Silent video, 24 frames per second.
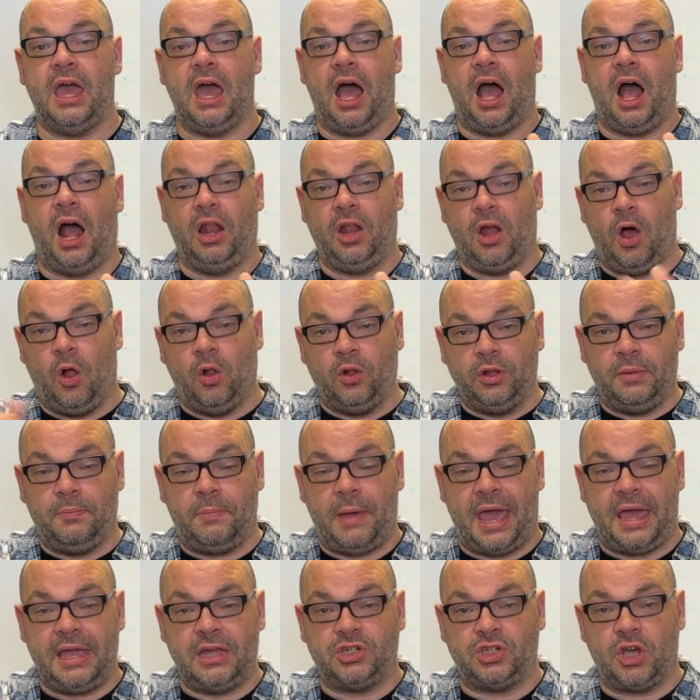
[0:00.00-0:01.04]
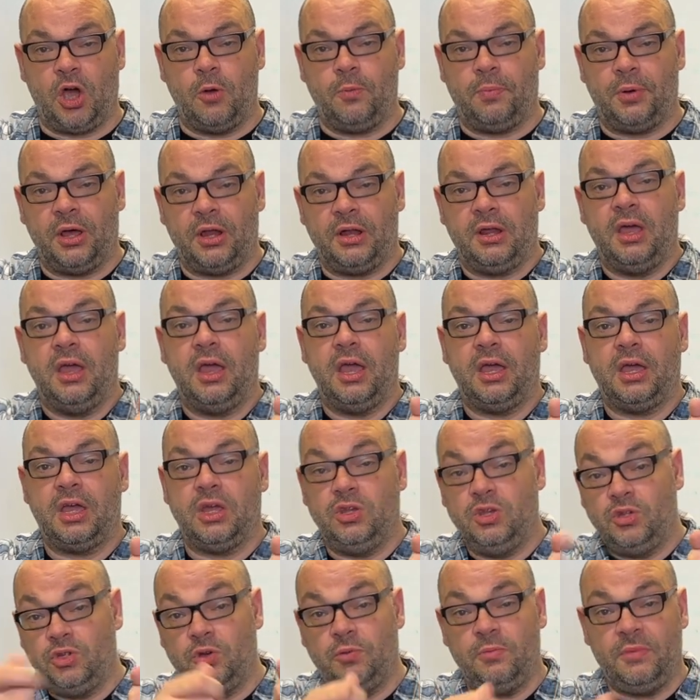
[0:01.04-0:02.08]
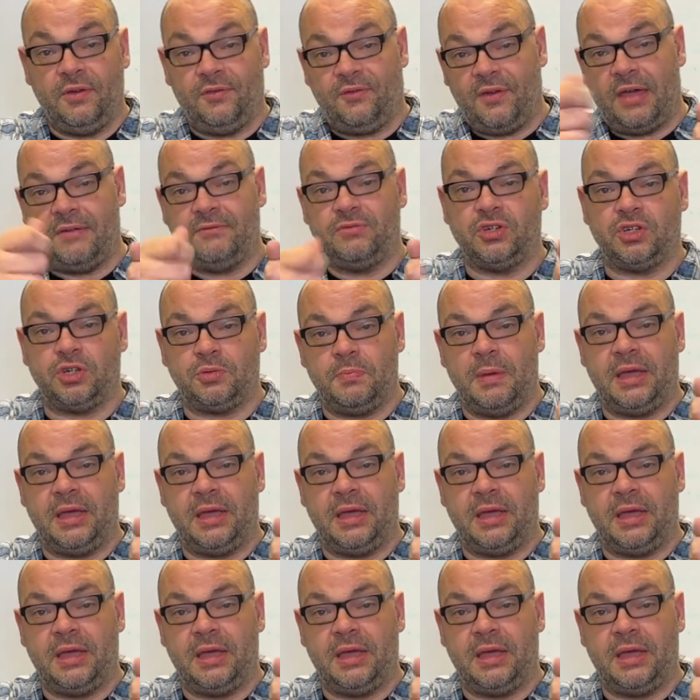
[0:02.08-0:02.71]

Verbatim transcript: I'll hold the page open. Can you do me a favor and just